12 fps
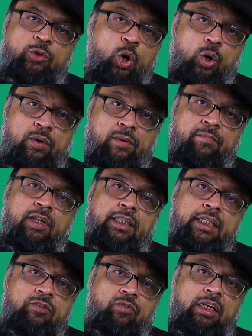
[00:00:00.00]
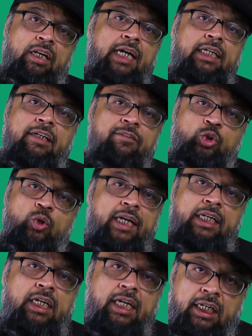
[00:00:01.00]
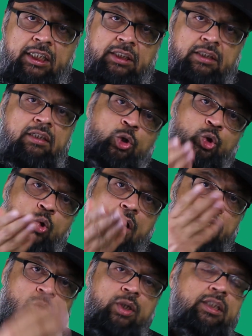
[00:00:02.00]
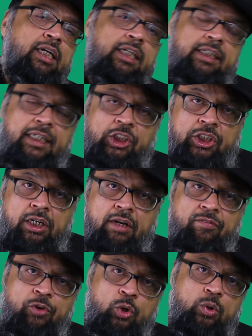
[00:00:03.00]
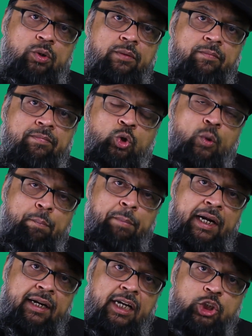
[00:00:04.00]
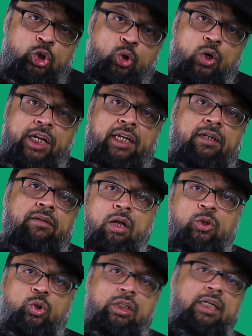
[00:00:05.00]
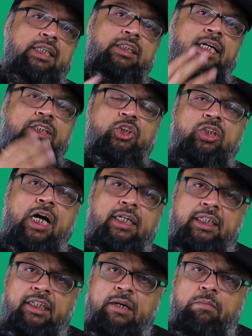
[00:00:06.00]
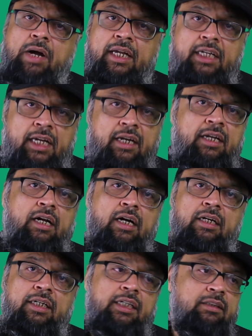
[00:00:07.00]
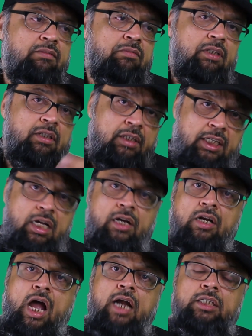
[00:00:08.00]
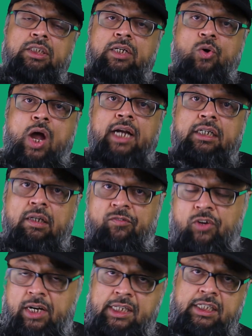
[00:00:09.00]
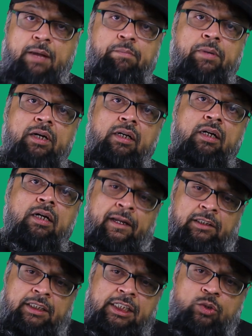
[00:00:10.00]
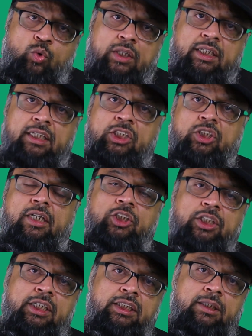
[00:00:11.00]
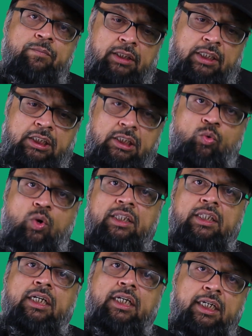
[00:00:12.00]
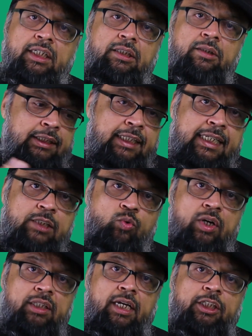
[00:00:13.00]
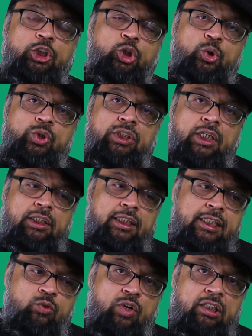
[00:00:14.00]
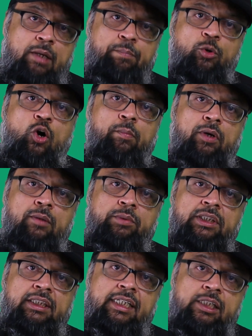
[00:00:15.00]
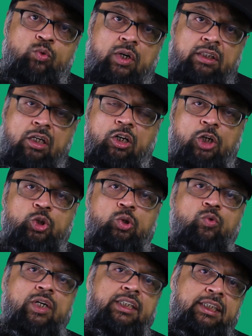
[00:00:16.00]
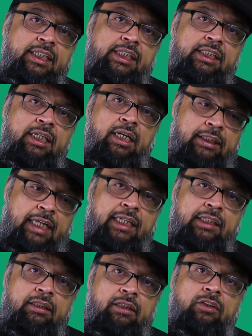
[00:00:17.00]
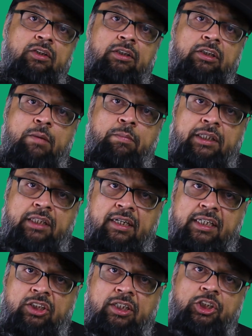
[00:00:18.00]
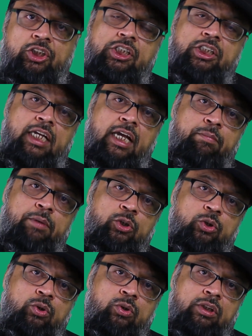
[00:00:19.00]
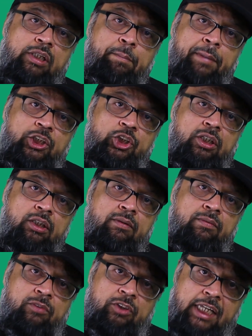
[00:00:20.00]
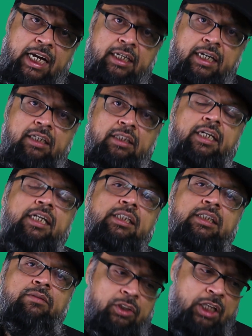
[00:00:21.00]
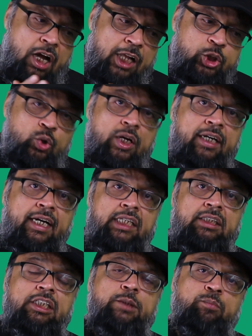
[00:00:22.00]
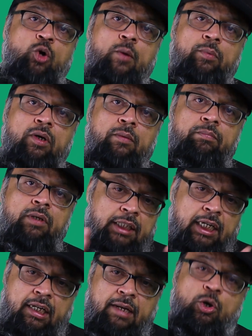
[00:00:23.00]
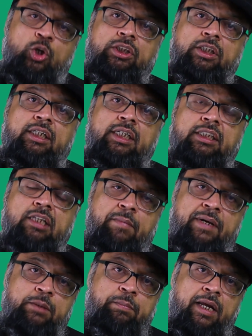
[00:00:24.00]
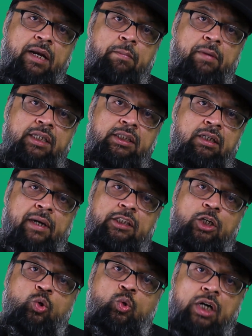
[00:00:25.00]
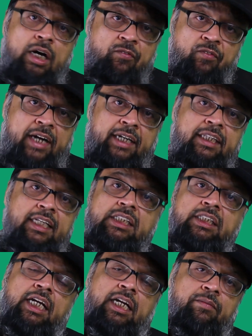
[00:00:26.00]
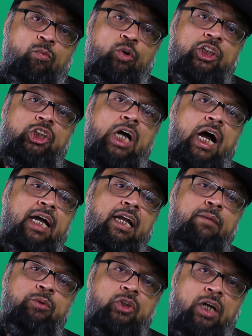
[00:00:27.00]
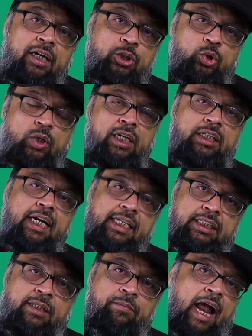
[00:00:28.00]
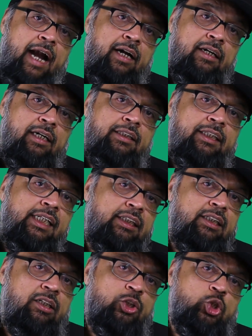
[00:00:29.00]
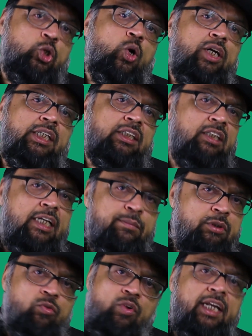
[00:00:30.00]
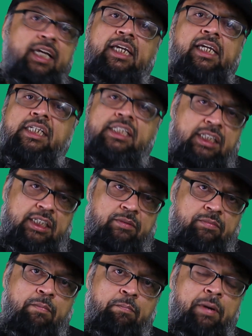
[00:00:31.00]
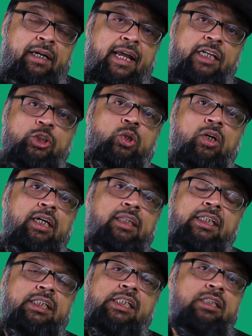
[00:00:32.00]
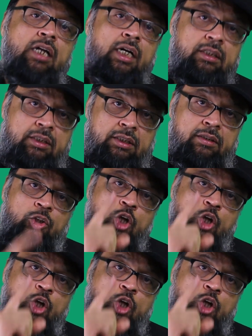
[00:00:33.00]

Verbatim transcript: No, this will not give you any credit. You are doing the literature review to build a story. So the research started in my area in year 1990, for example. These were the researchers, this is what they did, these were the issues, these were the problems, these were the controversies. Then some other researchers came into the picture. They did this, they also addressed this problem, they demonstrated some experiments, but they couldn't find this thing which I am trying to address. And this story seems very easy, but actually this is not.